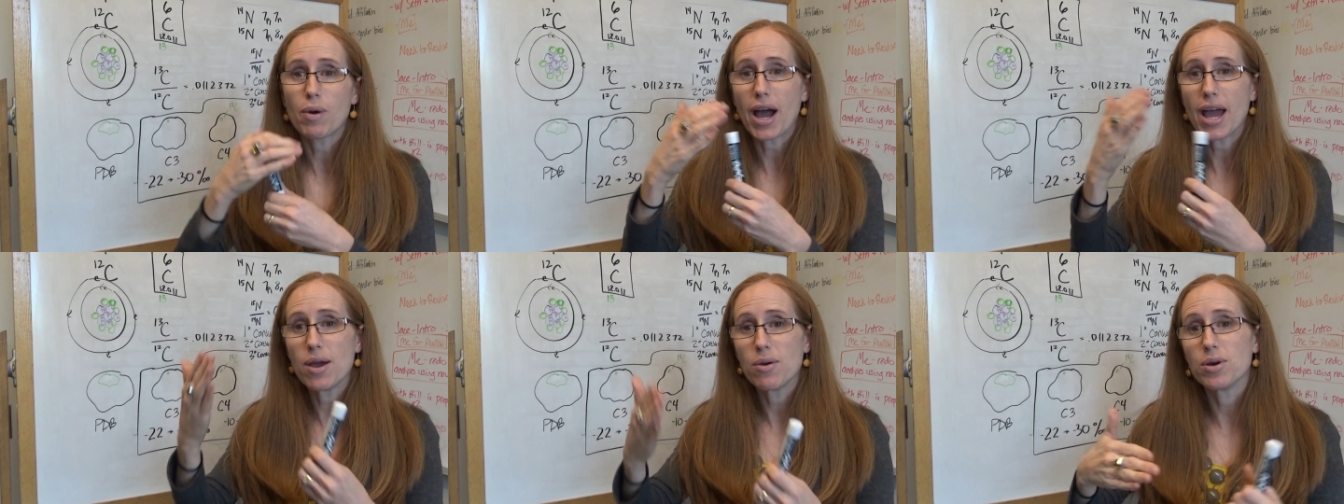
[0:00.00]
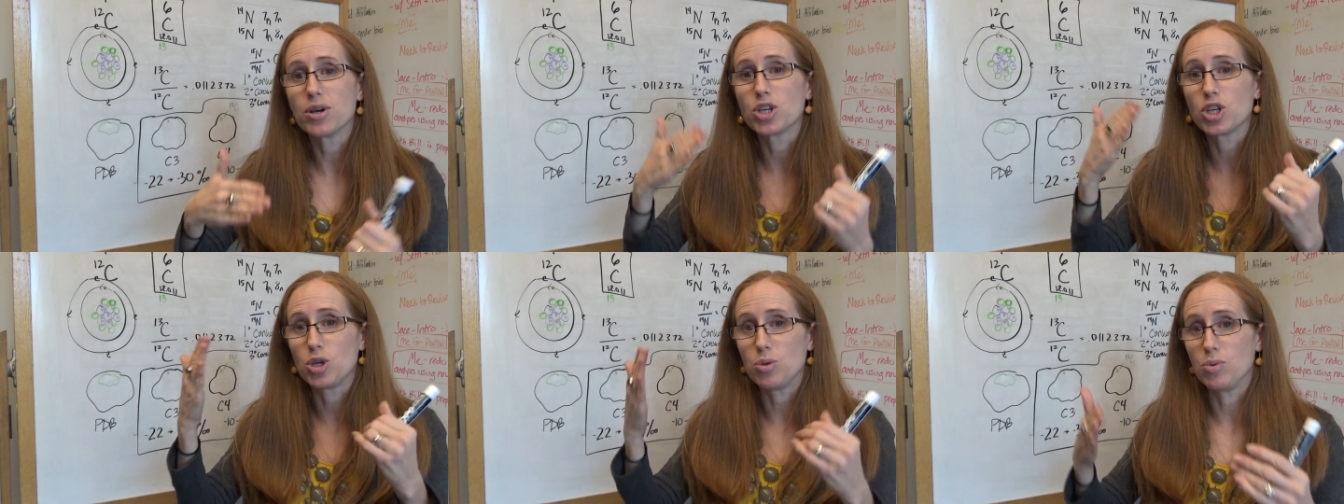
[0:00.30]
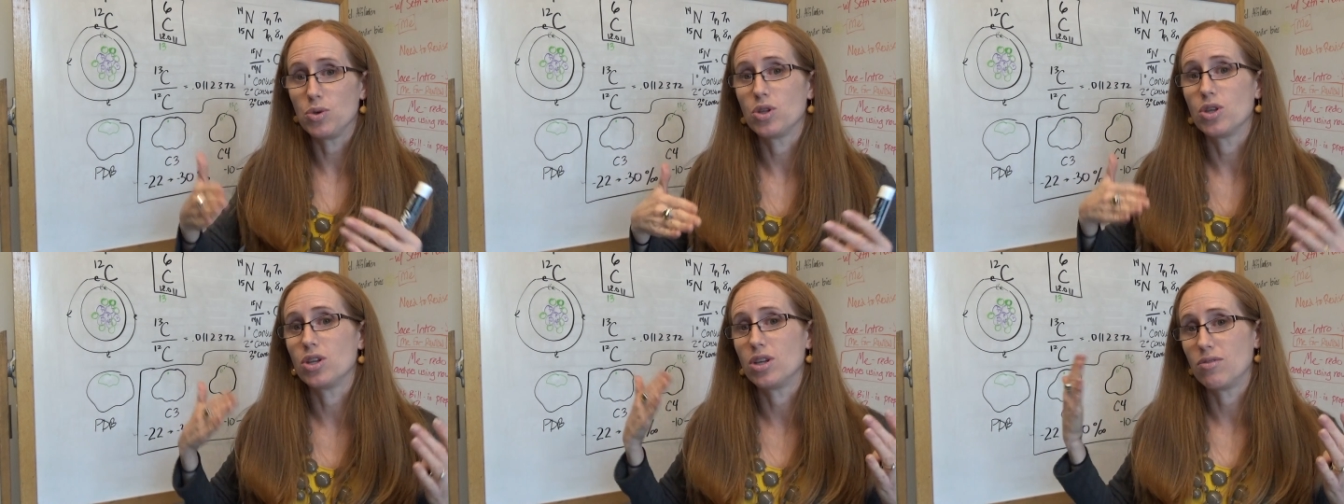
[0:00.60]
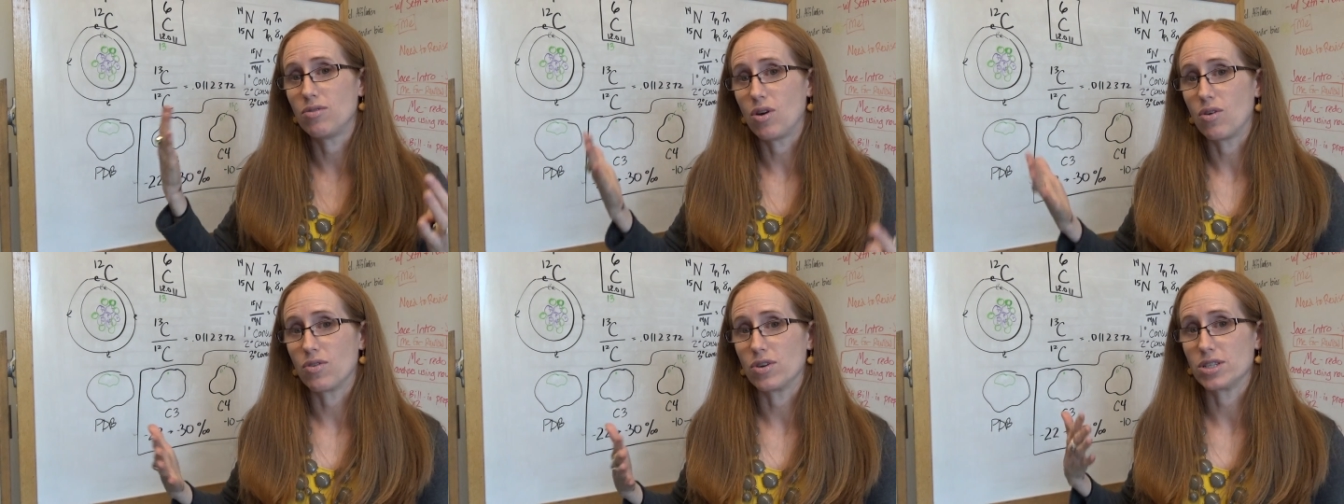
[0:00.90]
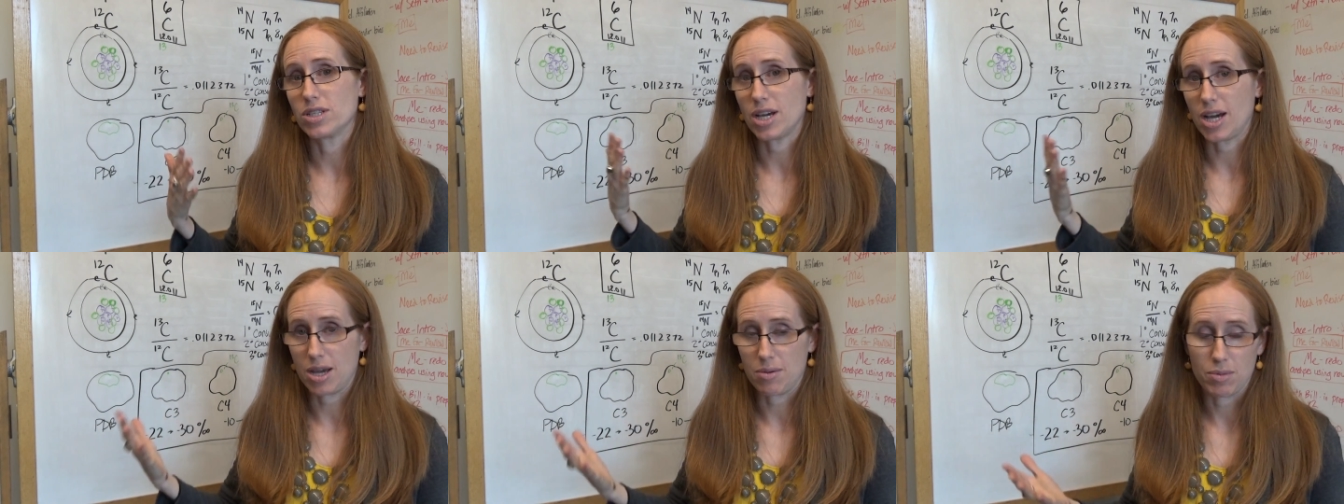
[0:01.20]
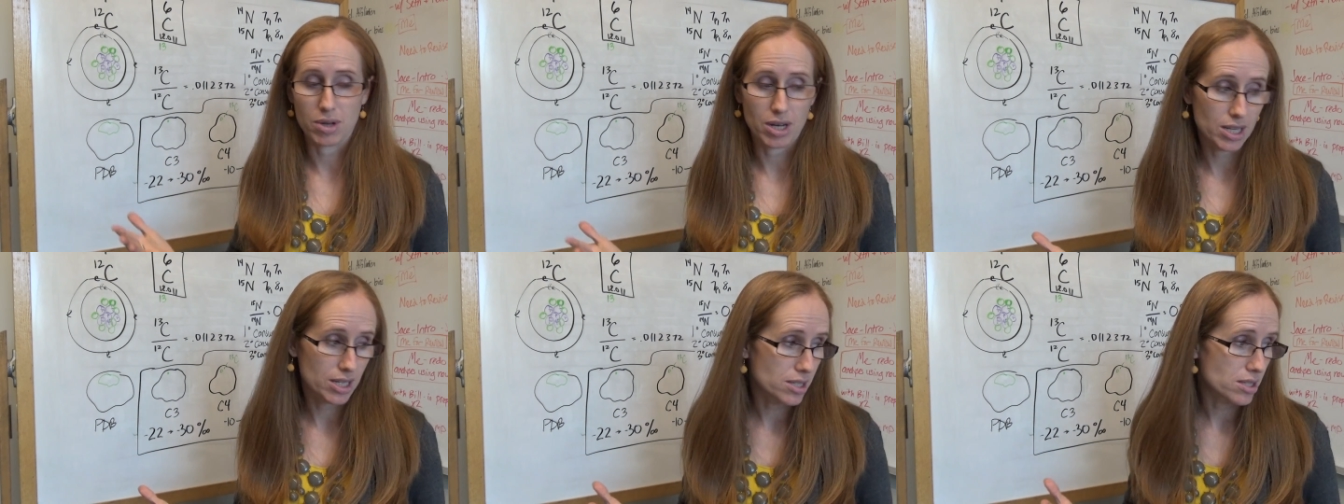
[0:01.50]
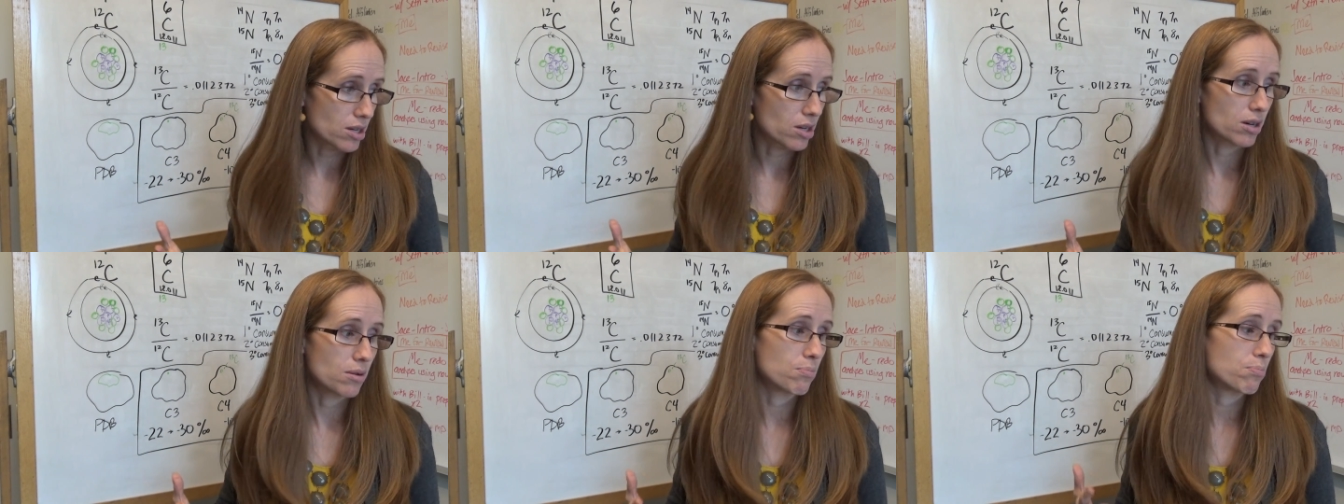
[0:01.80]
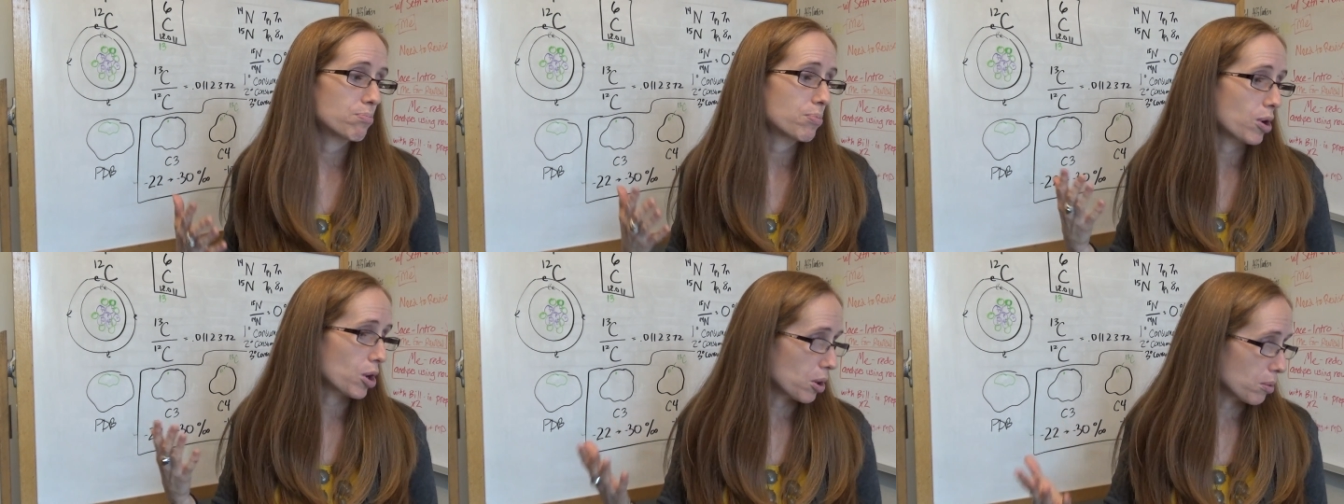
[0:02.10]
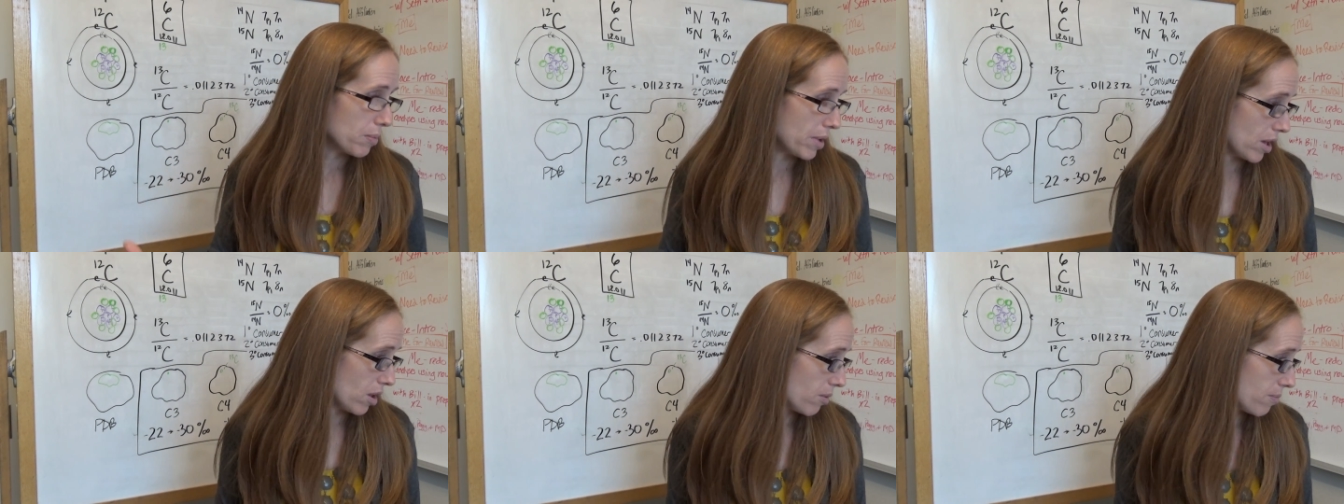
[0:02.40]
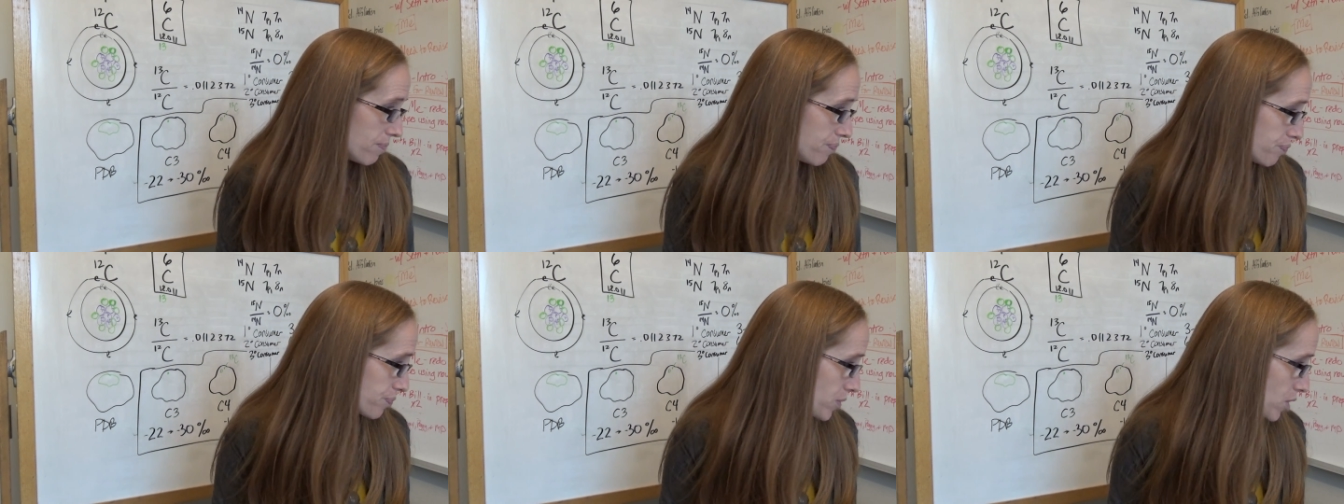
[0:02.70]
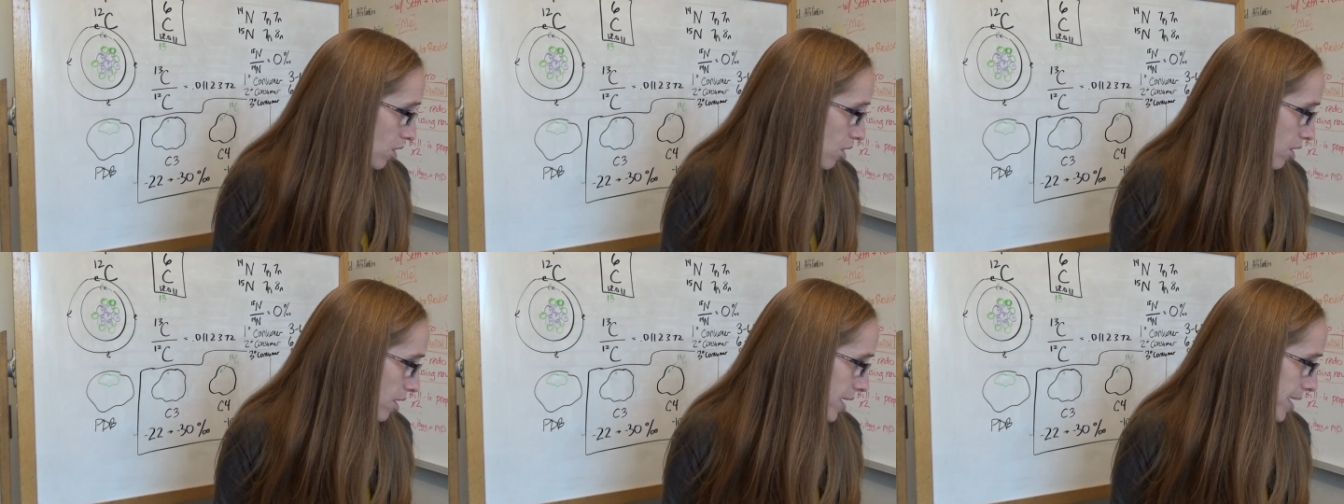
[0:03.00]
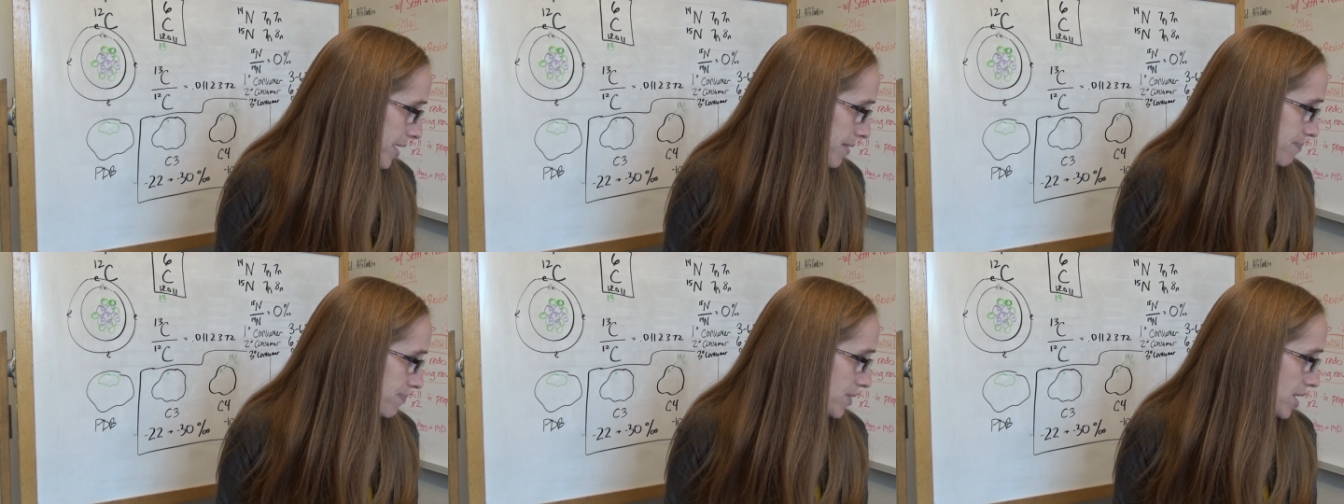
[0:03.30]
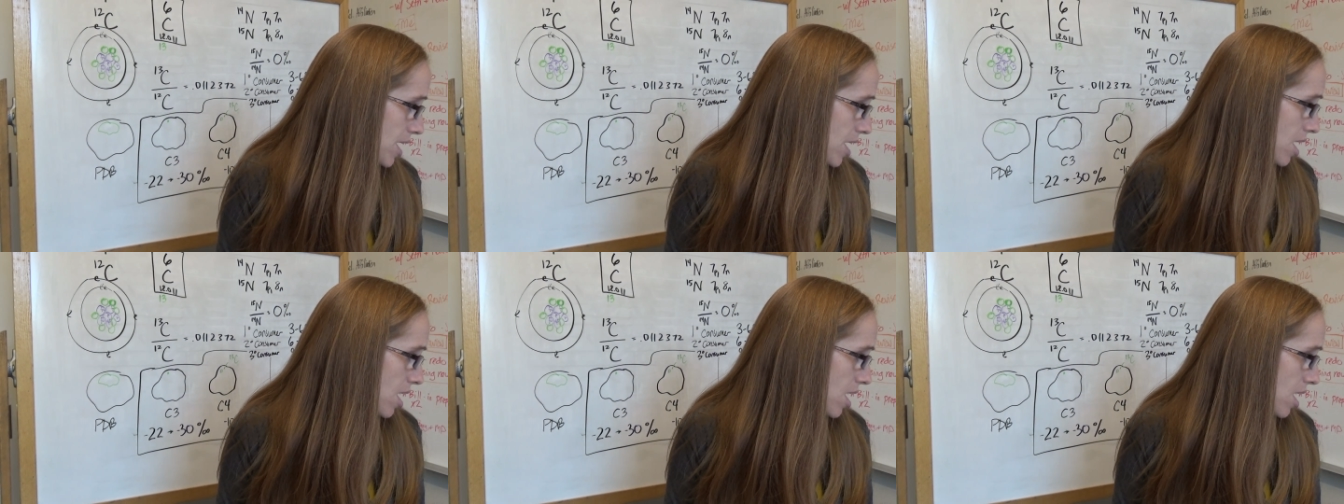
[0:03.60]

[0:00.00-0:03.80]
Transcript: bioaccumulative over time, and it's per mil, all right?